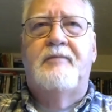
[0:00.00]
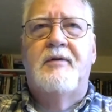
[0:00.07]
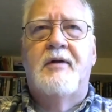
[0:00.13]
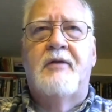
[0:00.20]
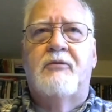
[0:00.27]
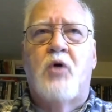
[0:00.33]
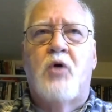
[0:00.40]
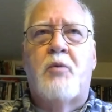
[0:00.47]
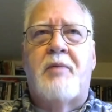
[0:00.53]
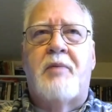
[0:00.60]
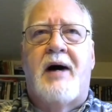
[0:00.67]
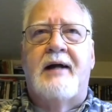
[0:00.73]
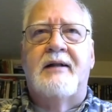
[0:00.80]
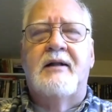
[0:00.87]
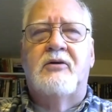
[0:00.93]

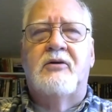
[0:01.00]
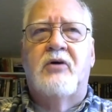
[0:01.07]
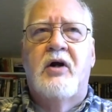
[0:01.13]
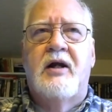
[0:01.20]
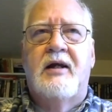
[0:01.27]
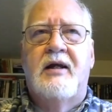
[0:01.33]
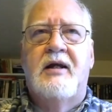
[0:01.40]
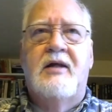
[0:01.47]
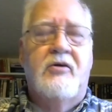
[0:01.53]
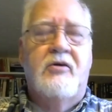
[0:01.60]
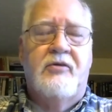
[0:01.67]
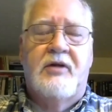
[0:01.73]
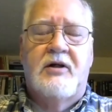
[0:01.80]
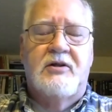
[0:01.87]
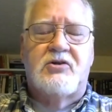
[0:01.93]
robot during either
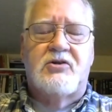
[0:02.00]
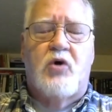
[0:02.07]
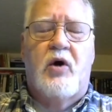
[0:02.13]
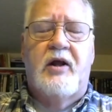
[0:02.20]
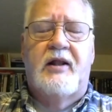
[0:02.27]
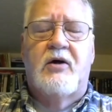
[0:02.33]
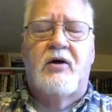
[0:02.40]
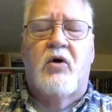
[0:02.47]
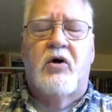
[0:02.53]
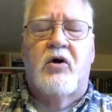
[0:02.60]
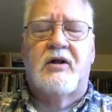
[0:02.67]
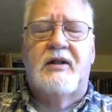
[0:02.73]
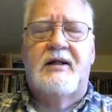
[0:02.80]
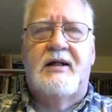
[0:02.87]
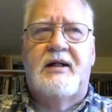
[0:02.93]
the soiling or
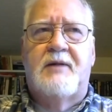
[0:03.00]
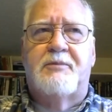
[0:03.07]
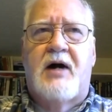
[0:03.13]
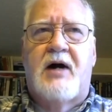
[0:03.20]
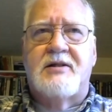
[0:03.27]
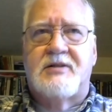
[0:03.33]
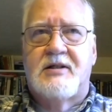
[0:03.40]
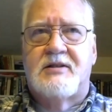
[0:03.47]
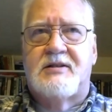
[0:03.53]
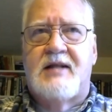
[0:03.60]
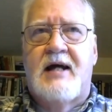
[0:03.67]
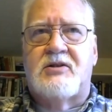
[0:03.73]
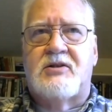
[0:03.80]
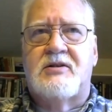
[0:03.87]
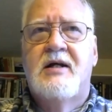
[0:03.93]
cleaning process.
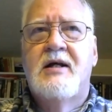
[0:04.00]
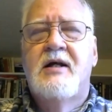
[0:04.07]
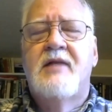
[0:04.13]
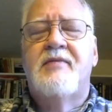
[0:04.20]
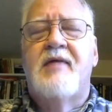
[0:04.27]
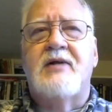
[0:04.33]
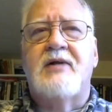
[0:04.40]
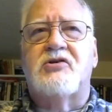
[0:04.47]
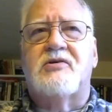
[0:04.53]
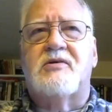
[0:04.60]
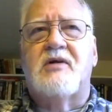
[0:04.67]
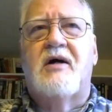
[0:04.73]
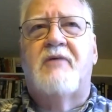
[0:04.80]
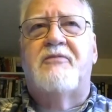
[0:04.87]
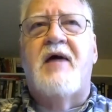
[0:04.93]
That's
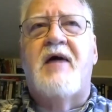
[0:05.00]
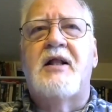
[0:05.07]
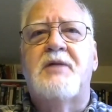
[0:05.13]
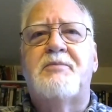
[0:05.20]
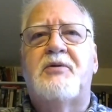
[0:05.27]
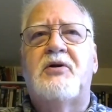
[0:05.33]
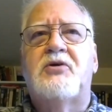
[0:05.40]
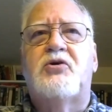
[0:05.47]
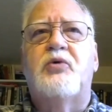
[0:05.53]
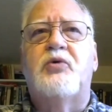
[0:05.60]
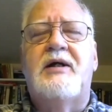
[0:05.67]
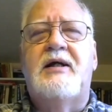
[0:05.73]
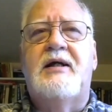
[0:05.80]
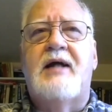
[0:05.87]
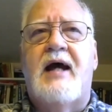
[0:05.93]
available to
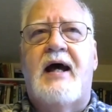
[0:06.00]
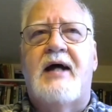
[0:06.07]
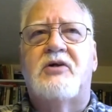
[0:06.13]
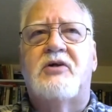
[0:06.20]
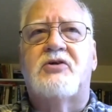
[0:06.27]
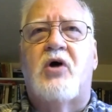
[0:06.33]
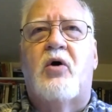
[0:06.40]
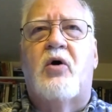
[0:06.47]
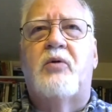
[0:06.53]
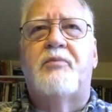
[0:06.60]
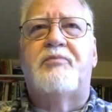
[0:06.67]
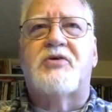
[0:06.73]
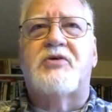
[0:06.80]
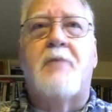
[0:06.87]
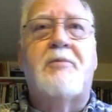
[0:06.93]
EHEDG, so
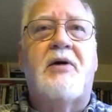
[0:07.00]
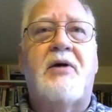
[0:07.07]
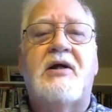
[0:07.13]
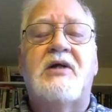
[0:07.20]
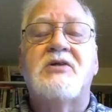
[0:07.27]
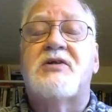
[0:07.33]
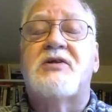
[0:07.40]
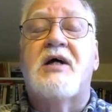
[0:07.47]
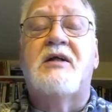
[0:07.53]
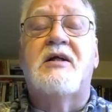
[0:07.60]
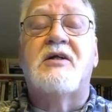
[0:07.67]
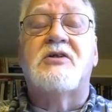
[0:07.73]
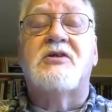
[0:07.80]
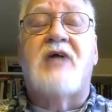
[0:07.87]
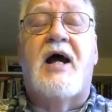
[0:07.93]
somebody can send
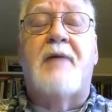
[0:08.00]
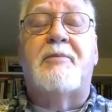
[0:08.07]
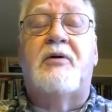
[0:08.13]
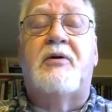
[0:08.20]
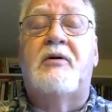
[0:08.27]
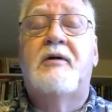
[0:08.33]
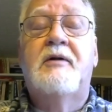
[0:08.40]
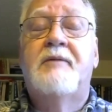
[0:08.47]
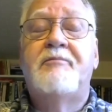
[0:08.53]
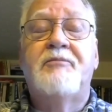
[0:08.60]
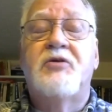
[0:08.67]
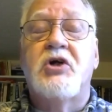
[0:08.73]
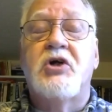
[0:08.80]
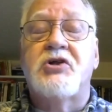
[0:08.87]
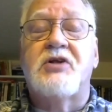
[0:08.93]
in a sample
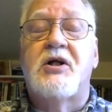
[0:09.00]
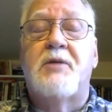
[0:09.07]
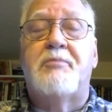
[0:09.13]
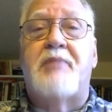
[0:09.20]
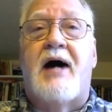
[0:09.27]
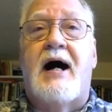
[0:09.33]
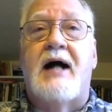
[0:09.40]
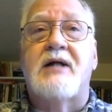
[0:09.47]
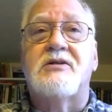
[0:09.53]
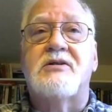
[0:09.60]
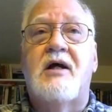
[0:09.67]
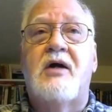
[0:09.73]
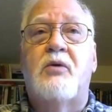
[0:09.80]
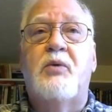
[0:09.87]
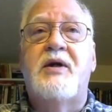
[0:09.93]
just in a box,
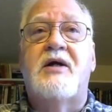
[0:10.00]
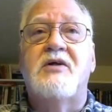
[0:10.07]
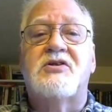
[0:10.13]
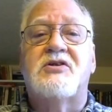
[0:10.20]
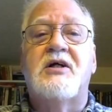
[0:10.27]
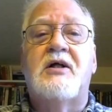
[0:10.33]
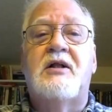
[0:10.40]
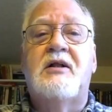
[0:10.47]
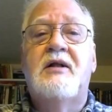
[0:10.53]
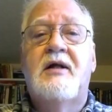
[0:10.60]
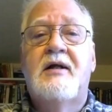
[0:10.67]
and we can still